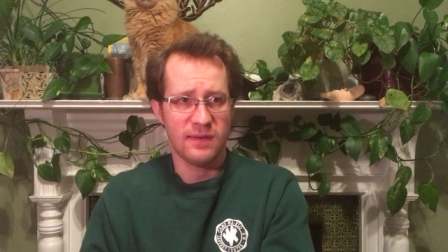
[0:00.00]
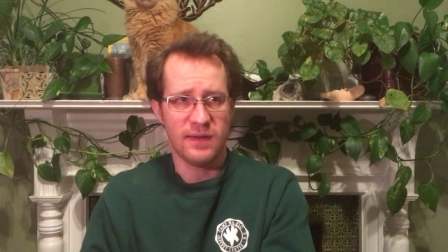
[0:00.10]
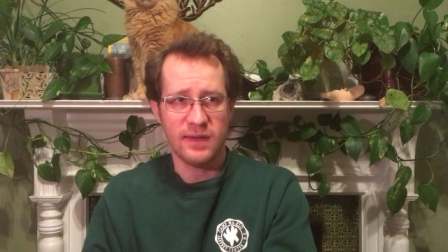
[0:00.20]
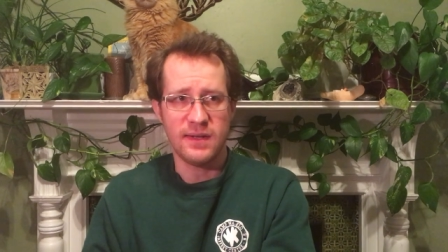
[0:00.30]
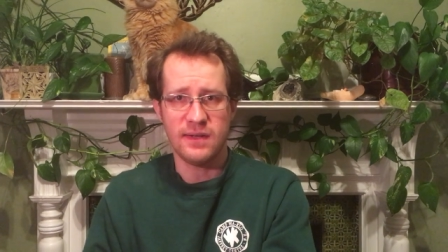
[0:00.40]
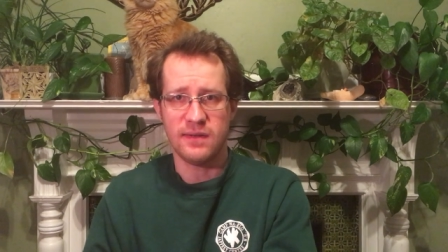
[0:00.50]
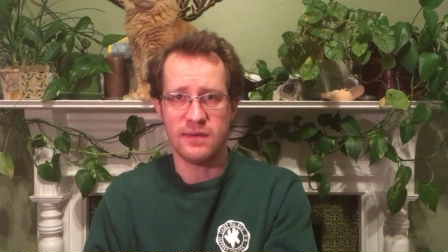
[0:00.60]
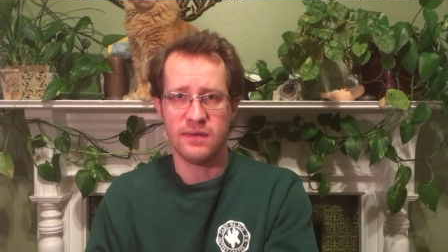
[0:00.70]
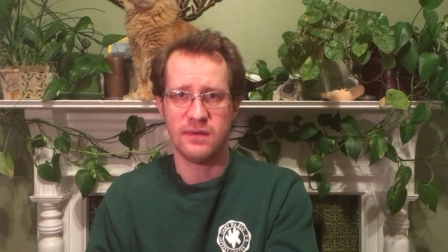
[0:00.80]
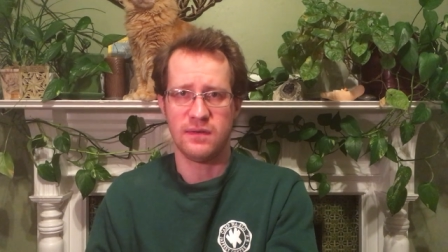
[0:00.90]

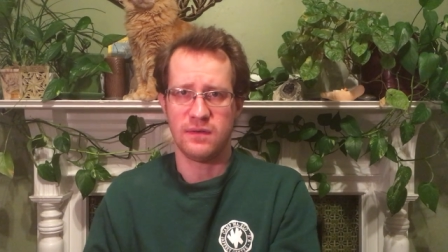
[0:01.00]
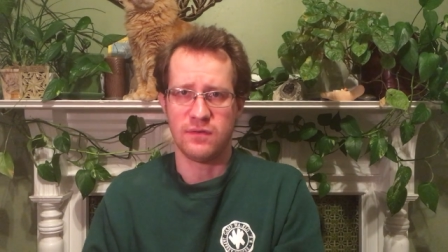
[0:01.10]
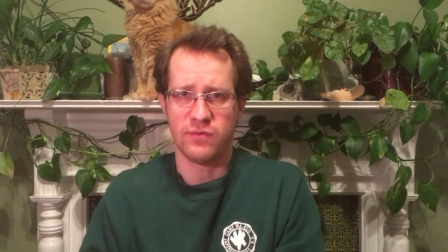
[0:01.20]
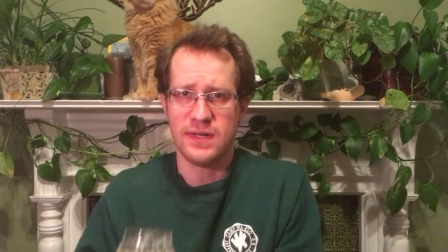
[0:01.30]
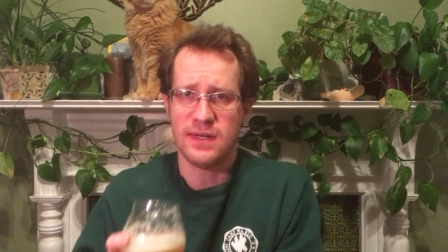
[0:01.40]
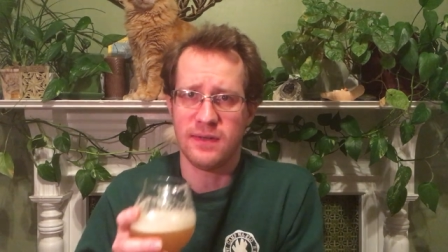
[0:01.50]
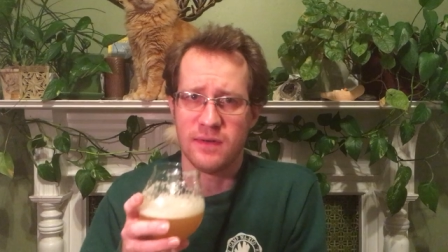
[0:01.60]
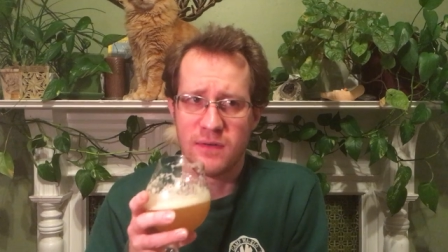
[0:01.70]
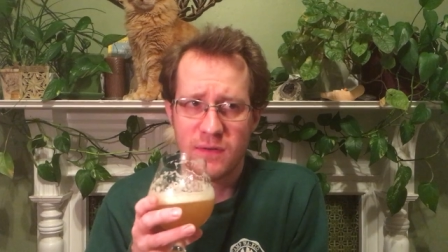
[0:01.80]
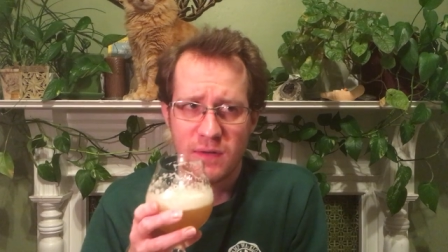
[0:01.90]
any
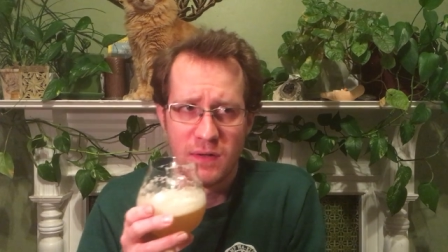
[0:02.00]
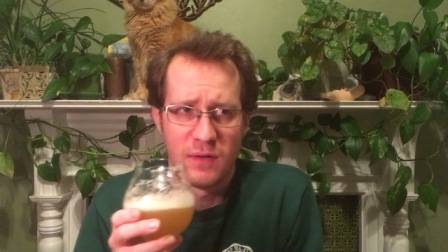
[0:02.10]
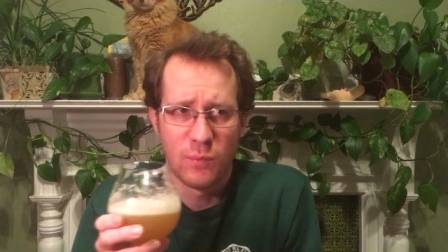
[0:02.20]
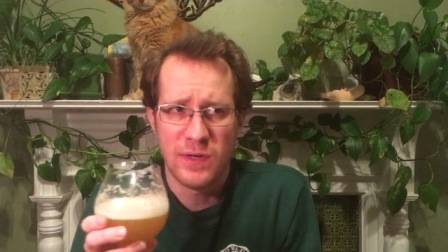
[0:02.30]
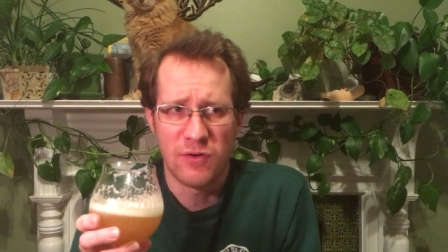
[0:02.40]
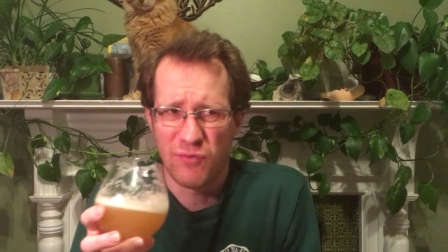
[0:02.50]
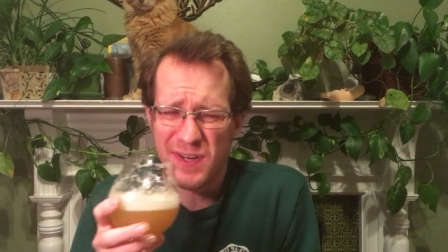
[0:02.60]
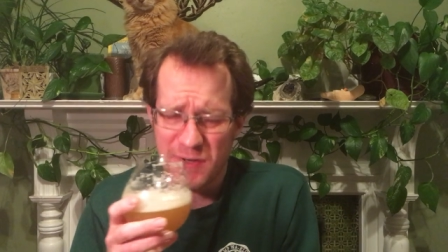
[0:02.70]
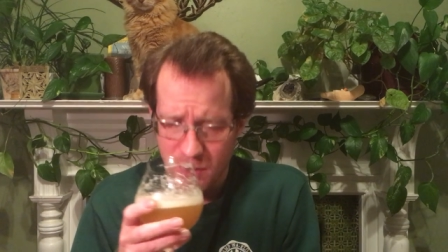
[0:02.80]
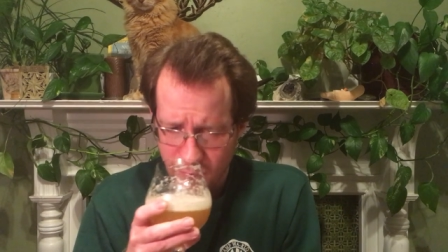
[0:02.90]
green weird
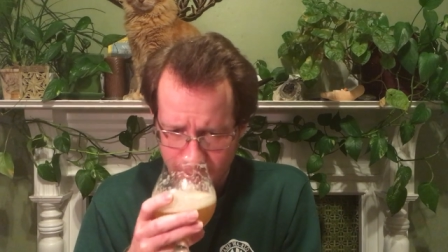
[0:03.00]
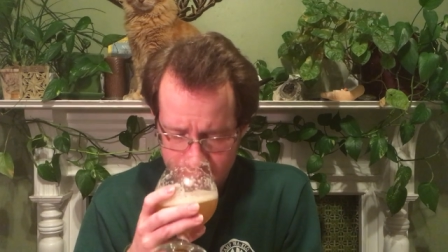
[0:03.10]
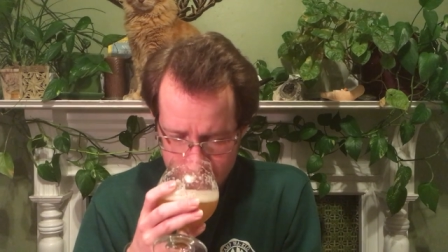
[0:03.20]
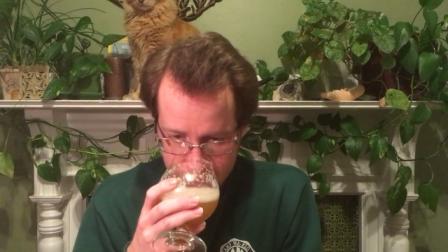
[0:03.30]
green notes.